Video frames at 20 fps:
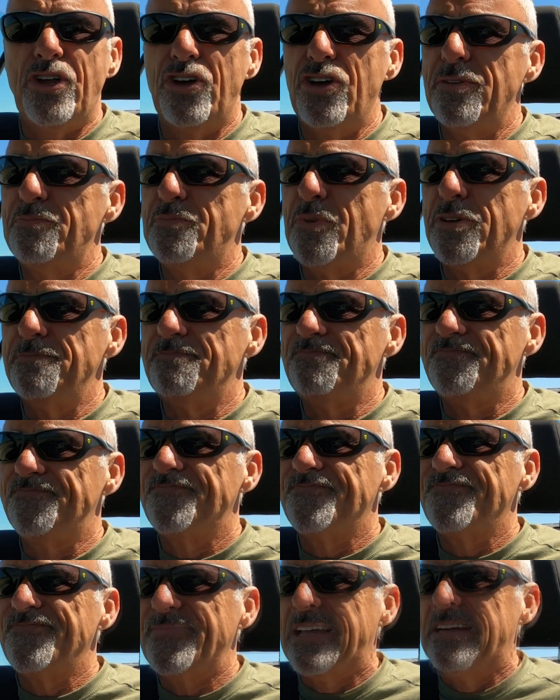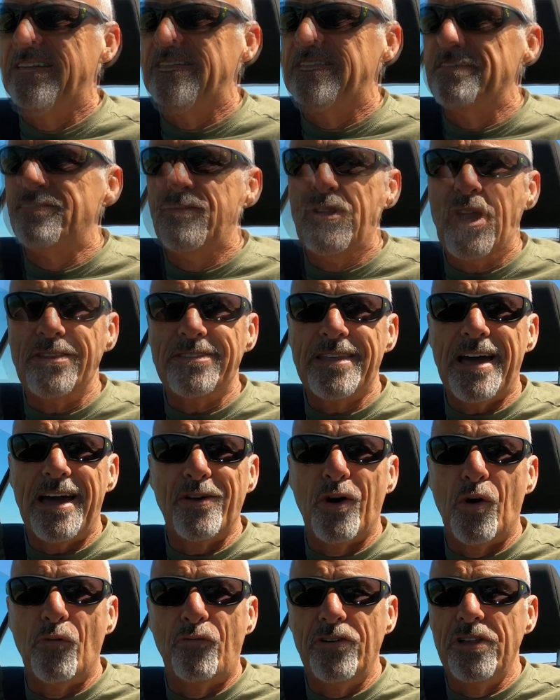to it, but not that
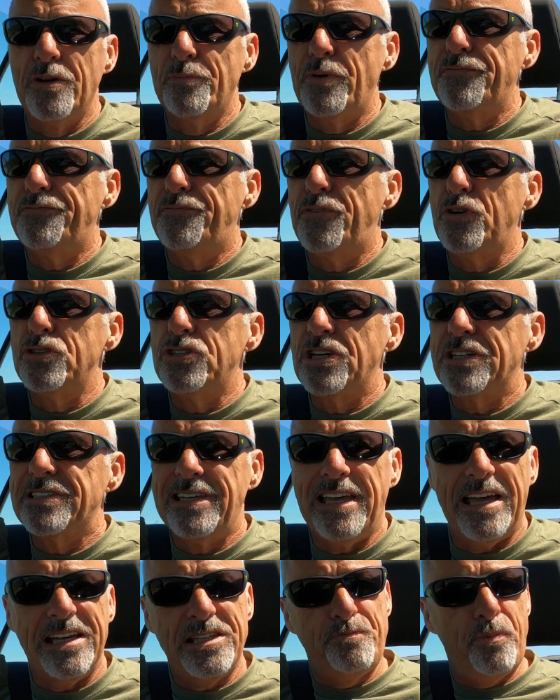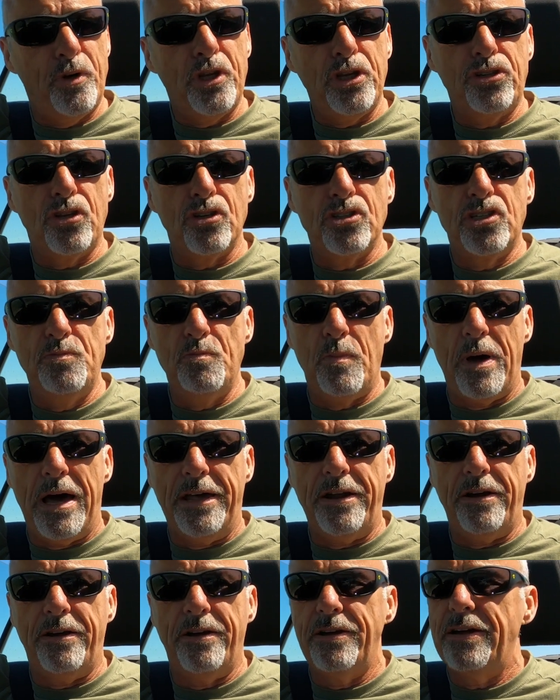hopeful about full success. But it doesn't
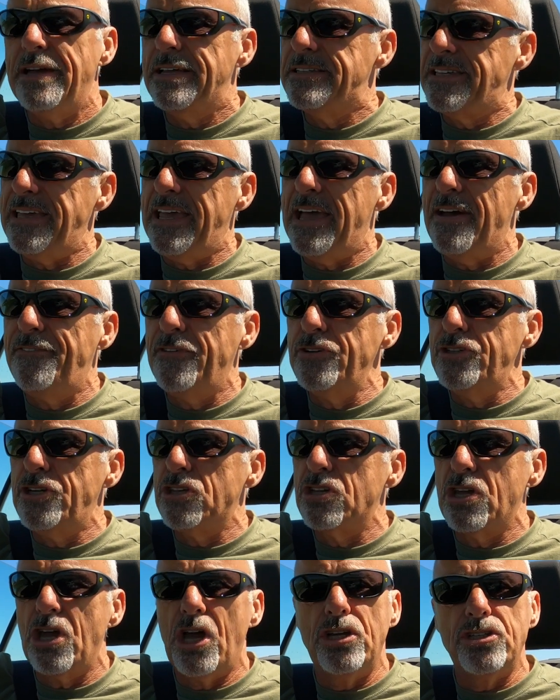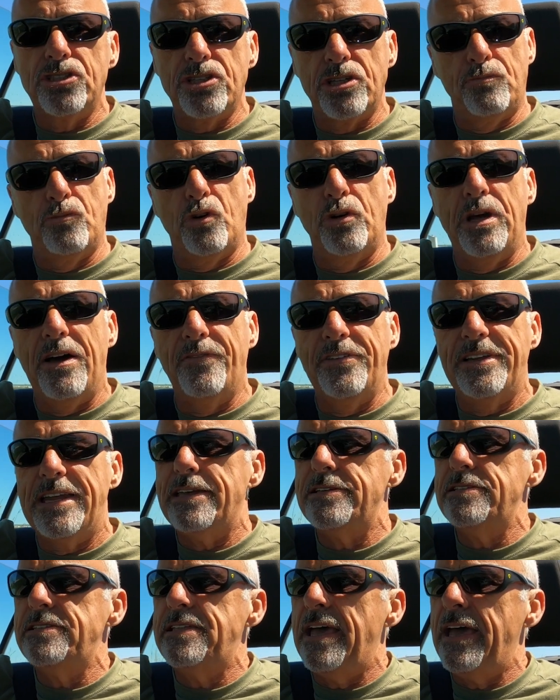matter. It's the effort that counts, and I'm going to have a
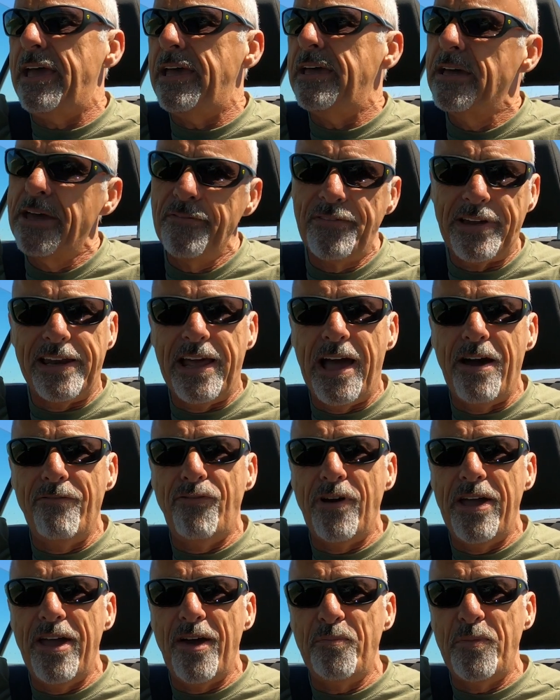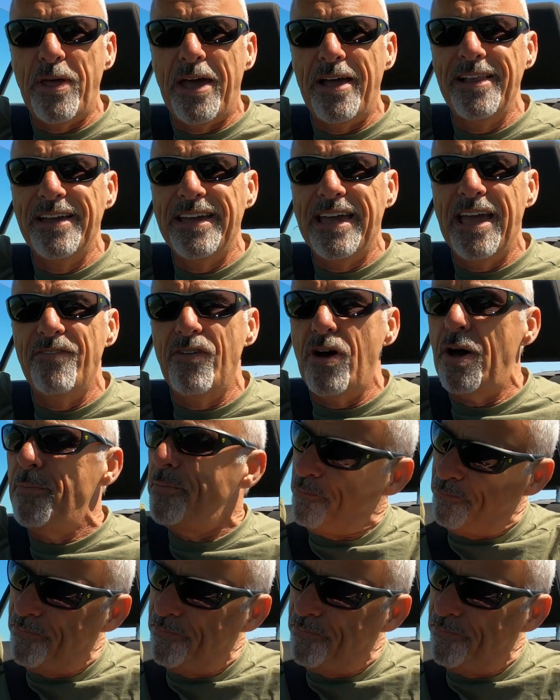nice day. If I get halfway up the hill and give up,